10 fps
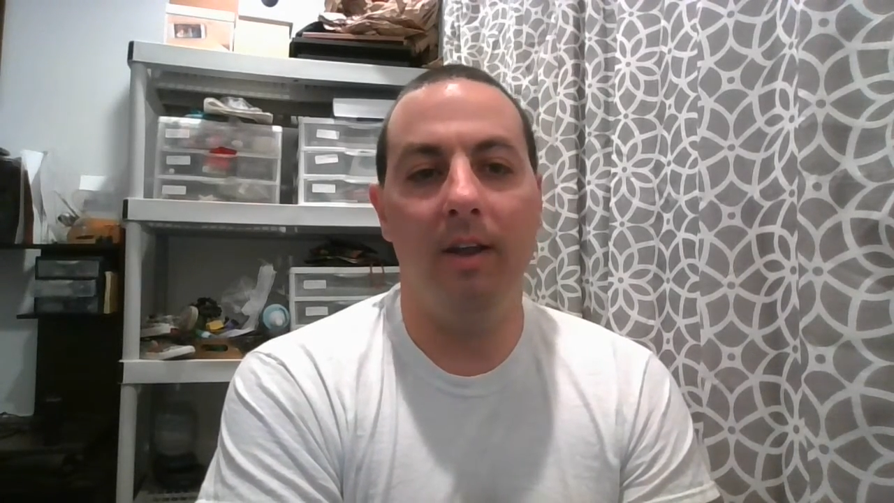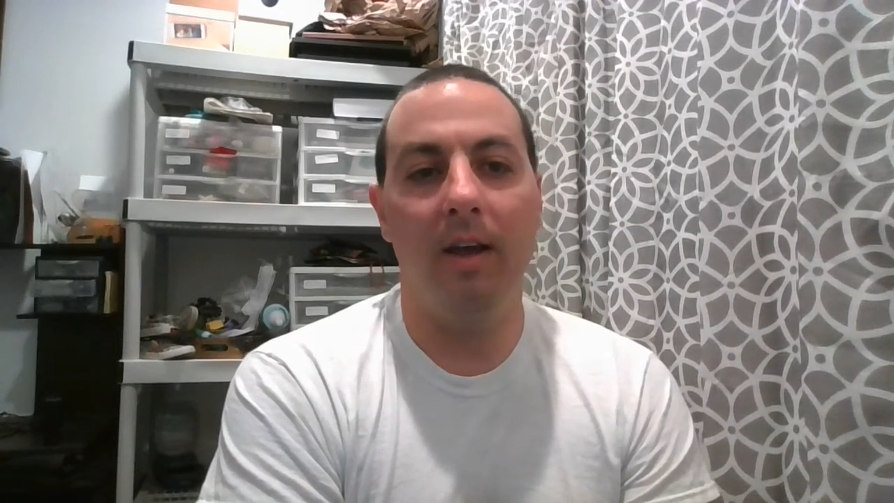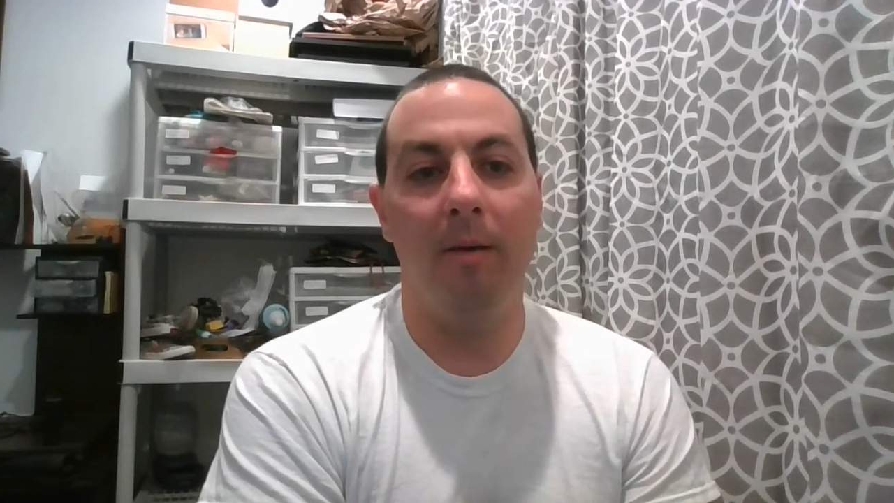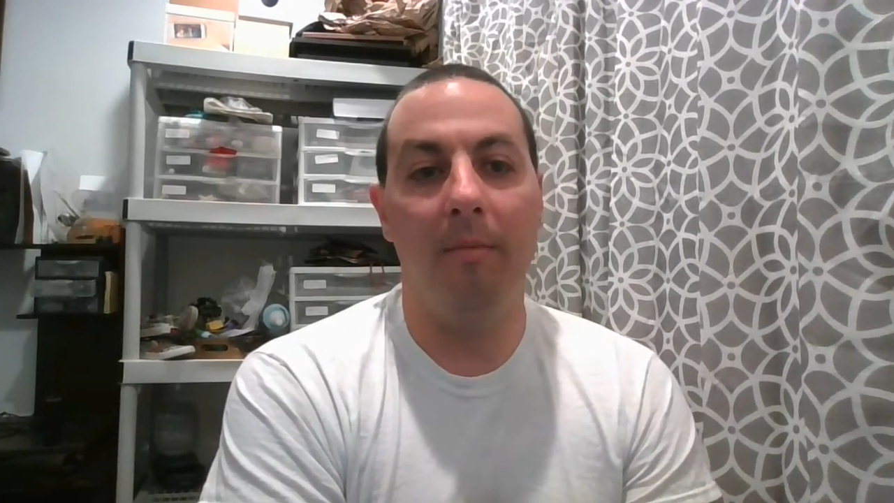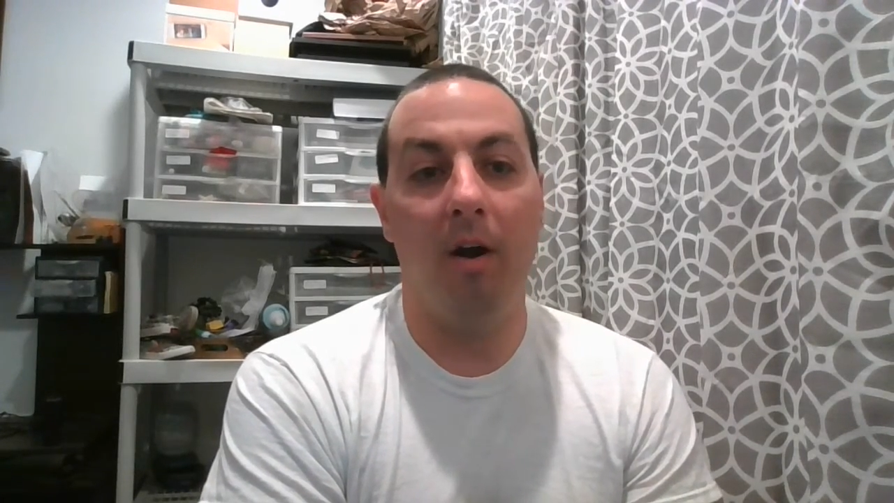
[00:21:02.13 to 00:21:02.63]

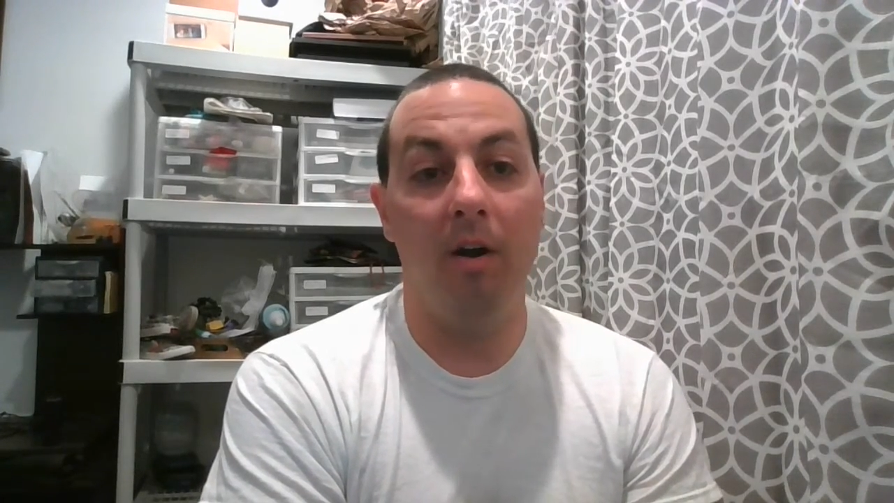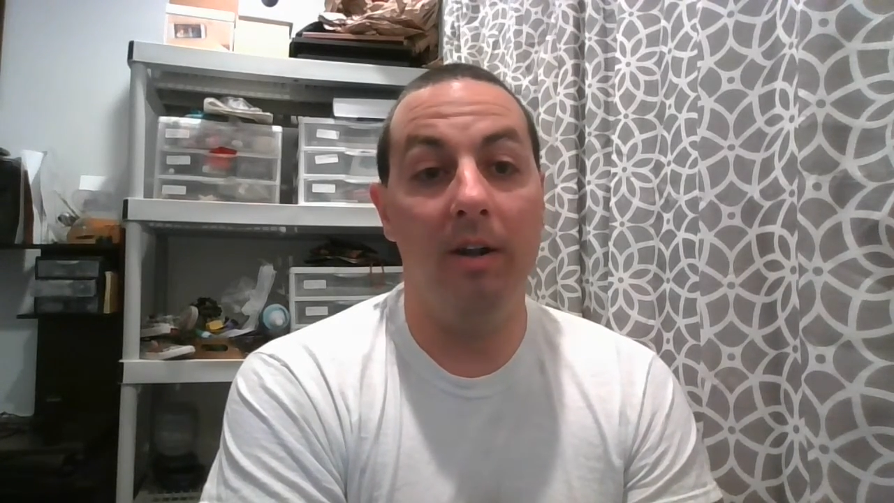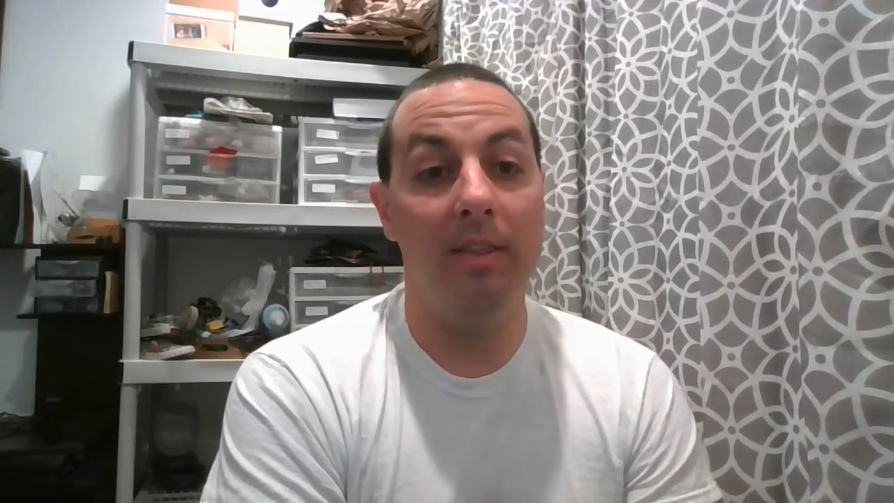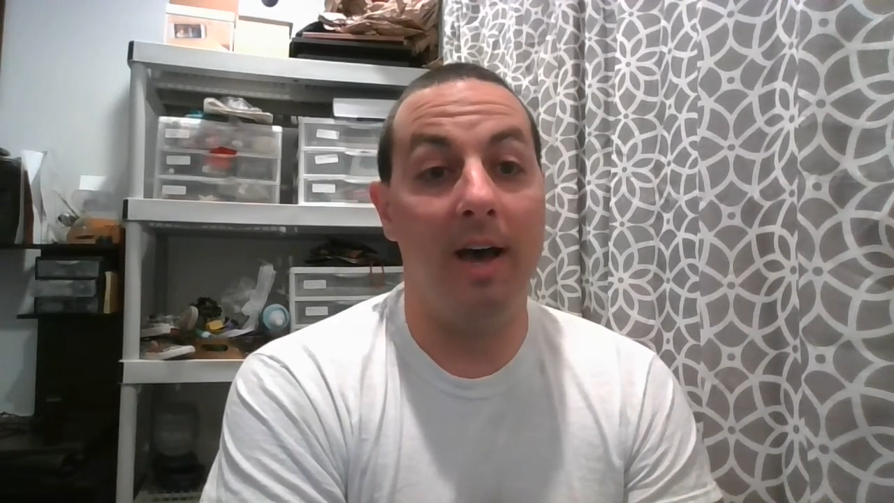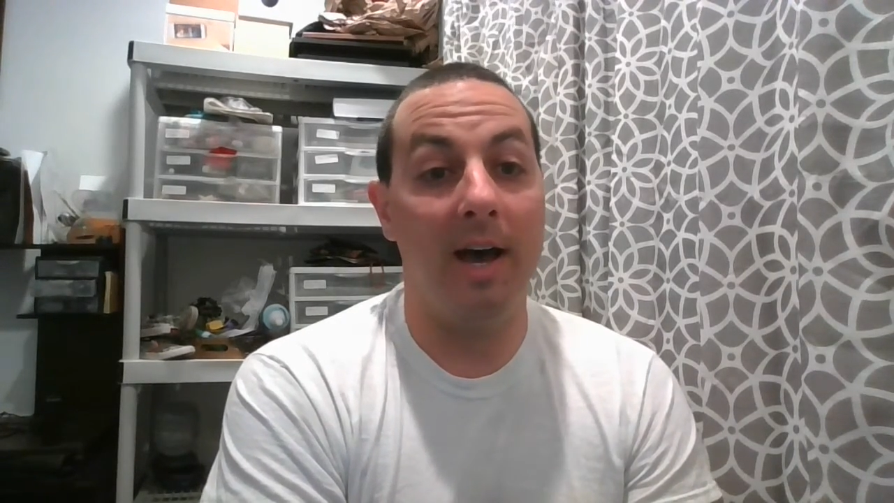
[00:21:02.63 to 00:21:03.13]
are
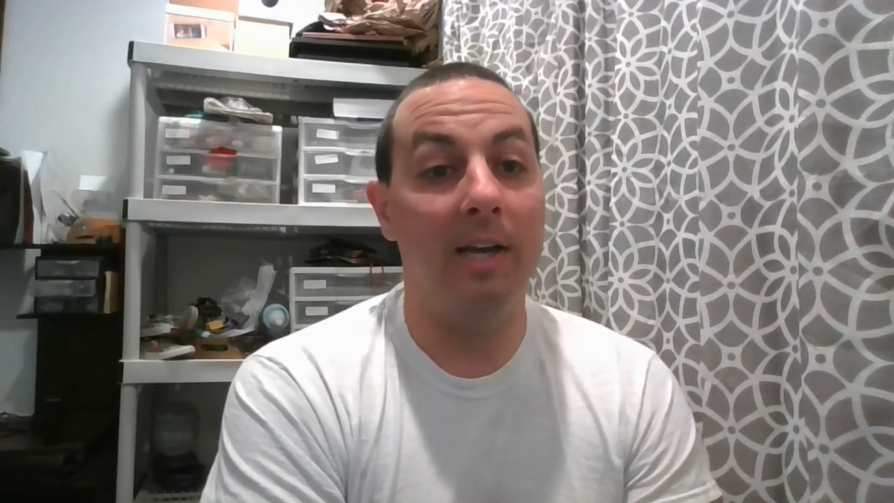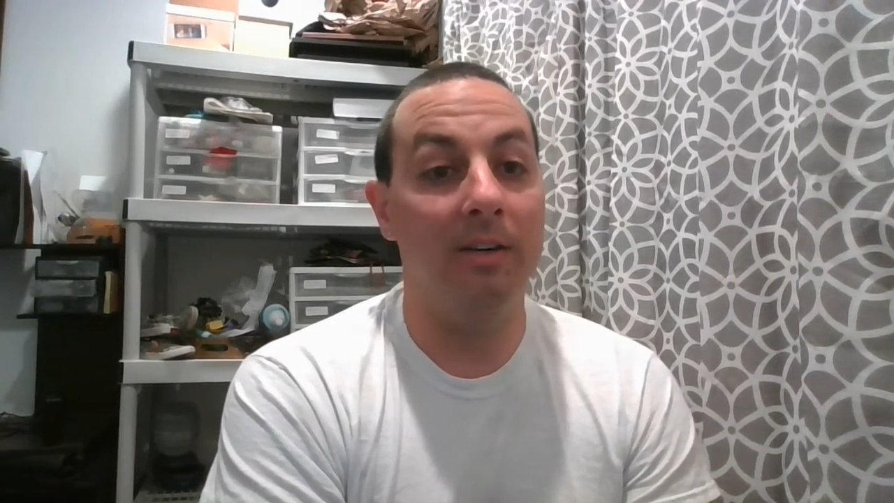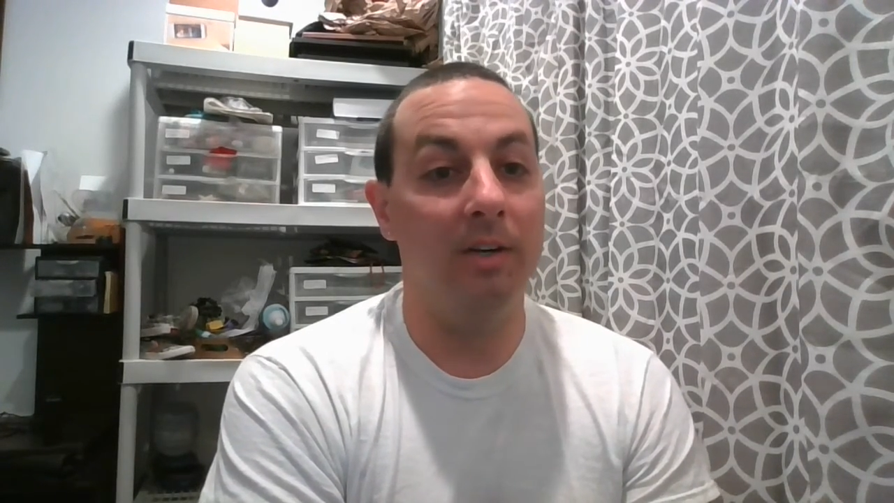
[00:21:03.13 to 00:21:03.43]
in the higher